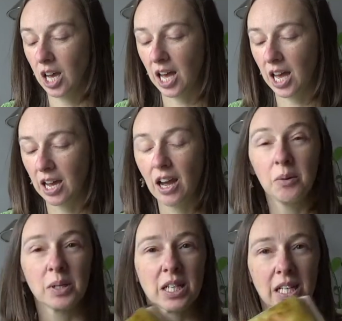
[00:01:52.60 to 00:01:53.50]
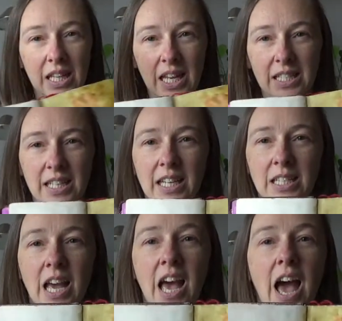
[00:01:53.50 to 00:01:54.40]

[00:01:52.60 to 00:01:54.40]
Uh, oh, I'll tell you that in a second.